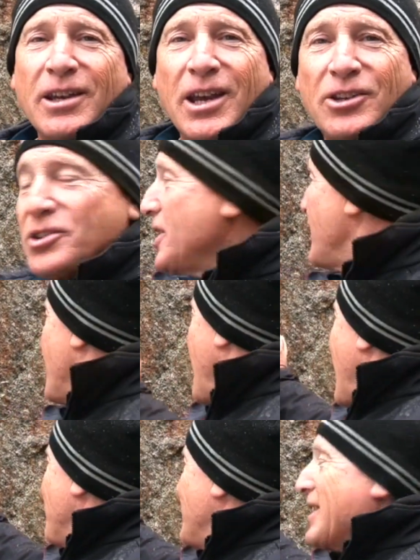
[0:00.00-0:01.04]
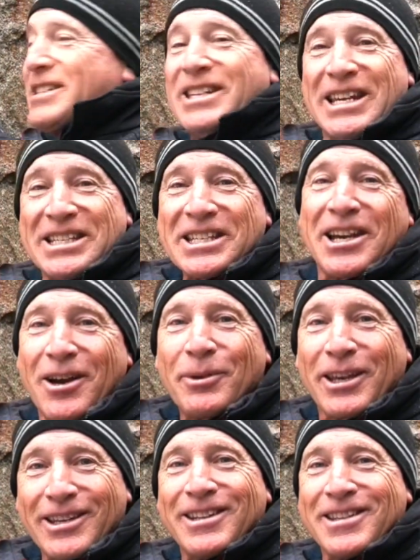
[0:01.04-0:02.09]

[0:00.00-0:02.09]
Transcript: and you see the optic disc coming into